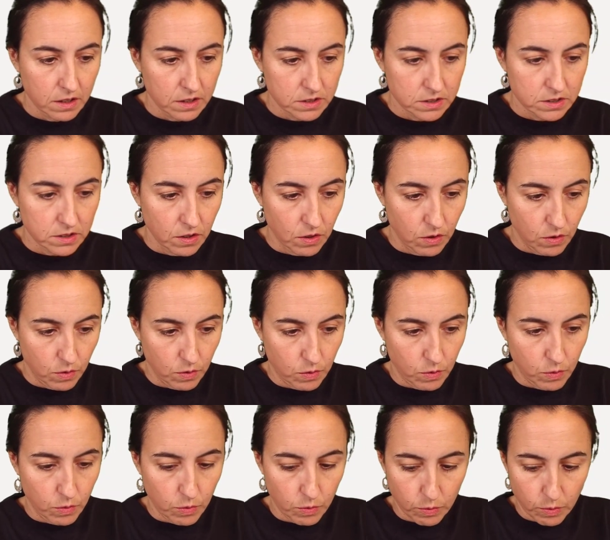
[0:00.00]
So
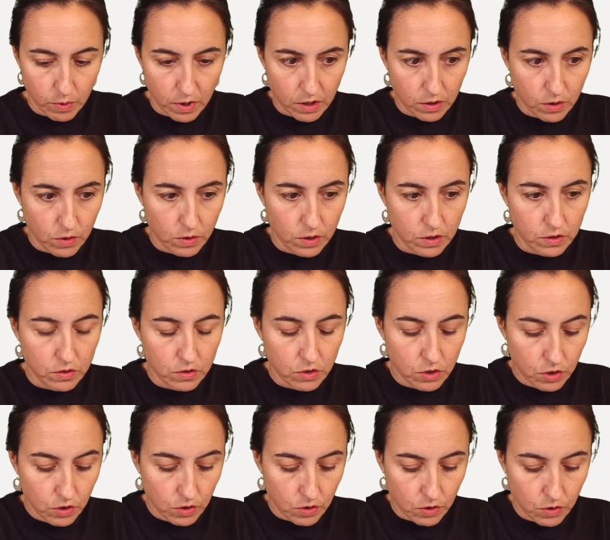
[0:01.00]
we're going
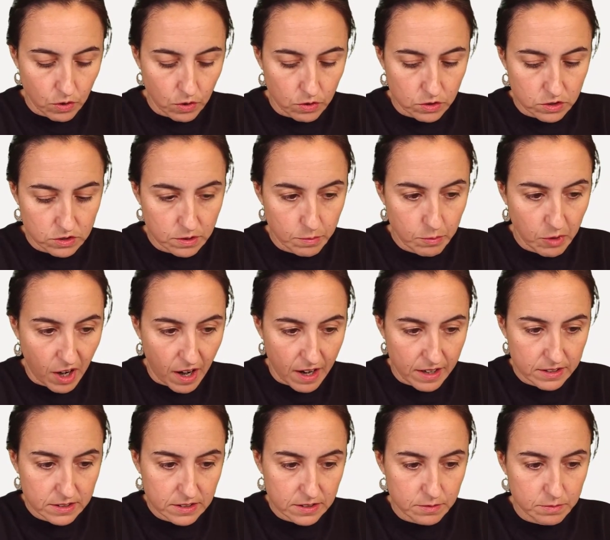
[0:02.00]
to
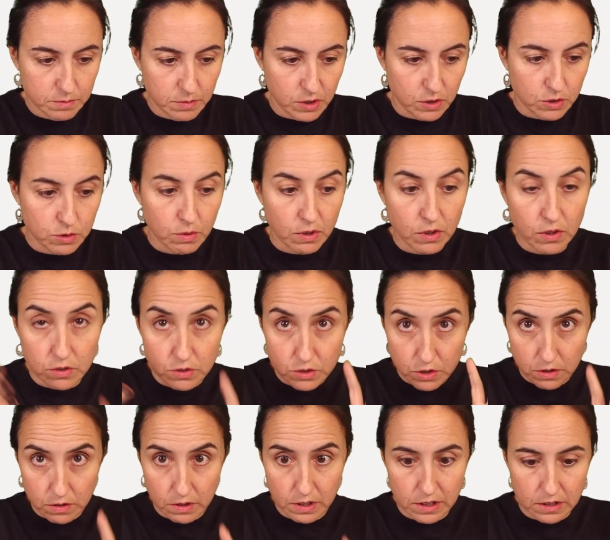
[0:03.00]
summarize because we're going
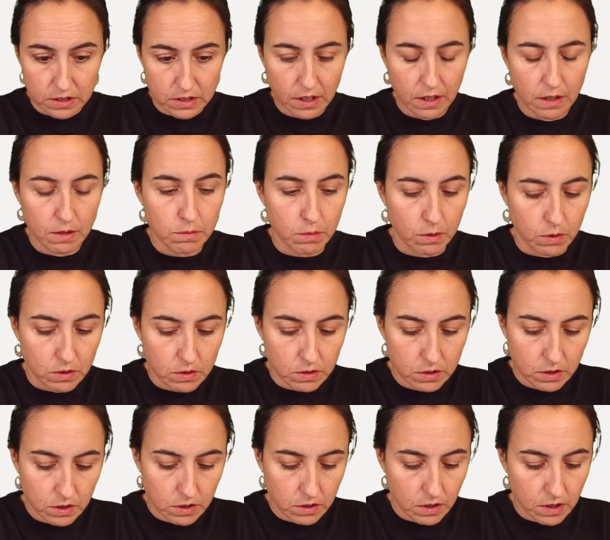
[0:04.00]
to create a table